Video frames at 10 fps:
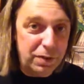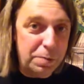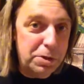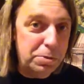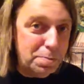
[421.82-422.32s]

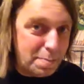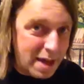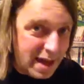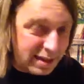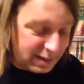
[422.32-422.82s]
very
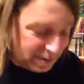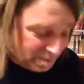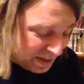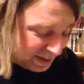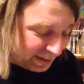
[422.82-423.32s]
dramatic.
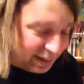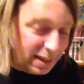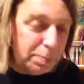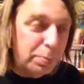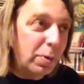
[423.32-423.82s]

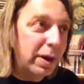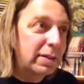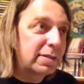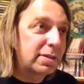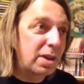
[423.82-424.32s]
Skill
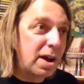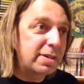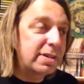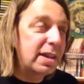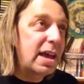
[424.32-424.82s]
points
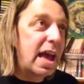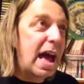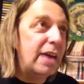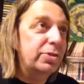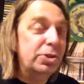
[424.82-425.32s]
lost
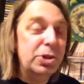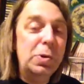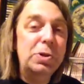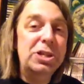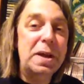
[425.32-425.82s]
has a
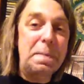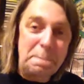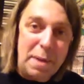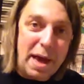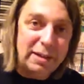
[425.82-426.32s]
huge
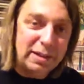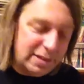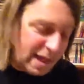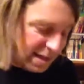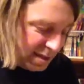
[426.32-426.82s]
impact
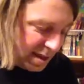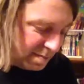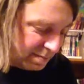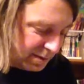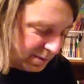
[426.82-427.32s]
in that
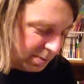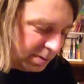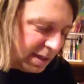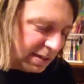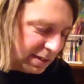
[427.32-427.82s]
game,
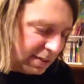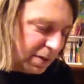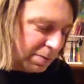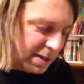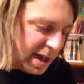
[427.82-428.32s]
so that is
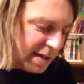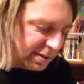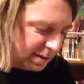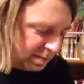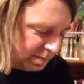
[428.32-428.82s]
very
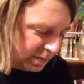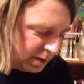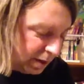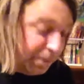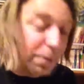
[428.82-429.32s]
nasty.
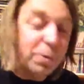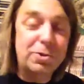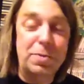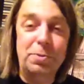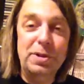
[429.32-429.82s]
If for
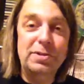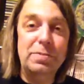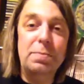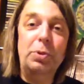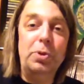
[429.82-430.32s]
some
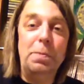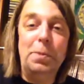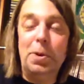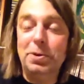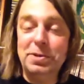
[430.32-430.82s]
reason both
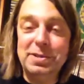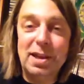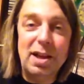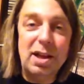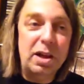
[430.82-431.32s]
opponents
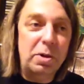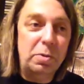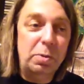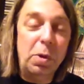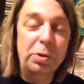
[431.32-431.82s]

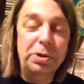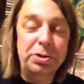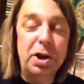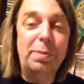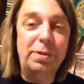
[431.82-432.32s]

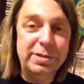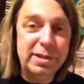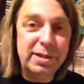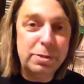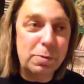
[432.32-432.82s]
rolled double
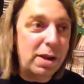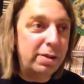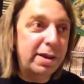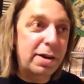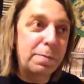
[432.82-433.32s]
6,
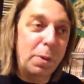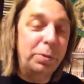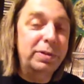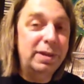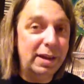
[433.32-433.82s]
well, they're
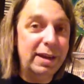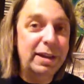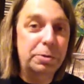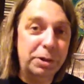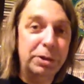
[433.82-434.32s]
both
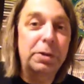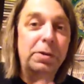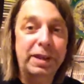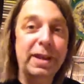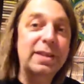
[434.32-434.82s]
dealing
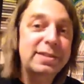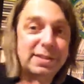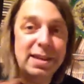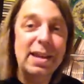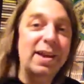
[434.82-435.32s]
critical
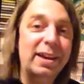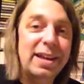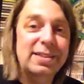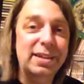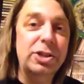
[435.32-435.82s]
hits
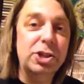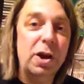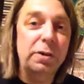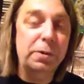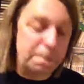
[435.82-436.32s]
against each
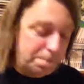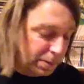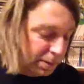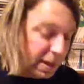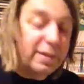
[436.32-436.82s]
other.
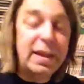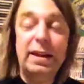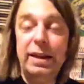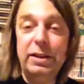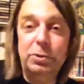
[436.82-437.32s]
That
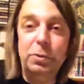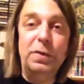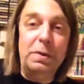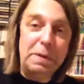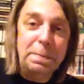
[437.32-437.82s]
can lead to
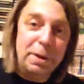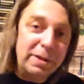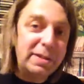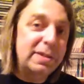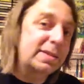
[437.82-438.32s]
very
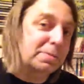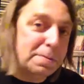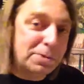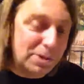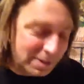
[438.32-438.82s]
bloody
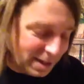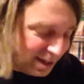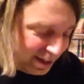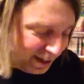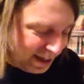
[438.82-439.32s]
description.
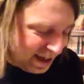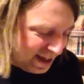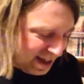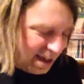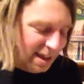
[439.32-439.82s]

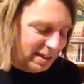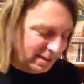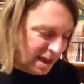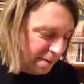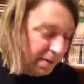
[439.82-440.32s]

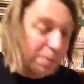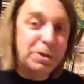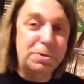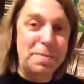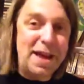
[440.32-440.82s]
And yeah, very
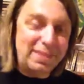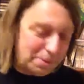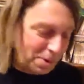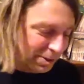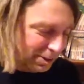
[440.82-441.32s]
dramatic
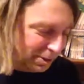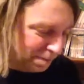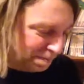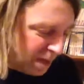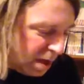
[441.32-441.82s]
ones too.
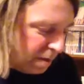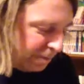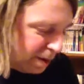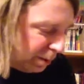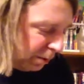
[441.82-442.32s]

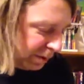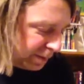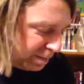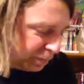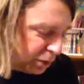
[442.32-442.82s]

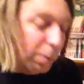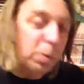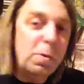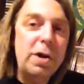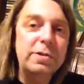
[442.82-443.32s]
Fumbles,
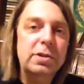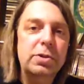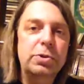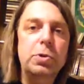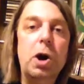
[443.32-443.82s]
double ones,
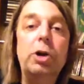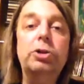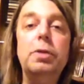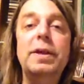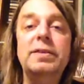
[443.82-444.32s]
you
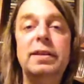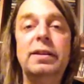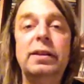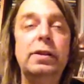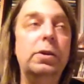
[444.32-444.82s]

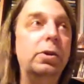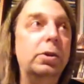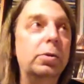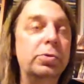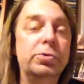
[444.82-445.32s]
automatically
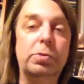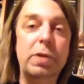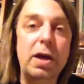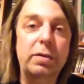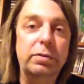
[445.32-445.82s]
lose the
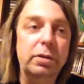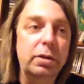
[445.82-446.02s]
round,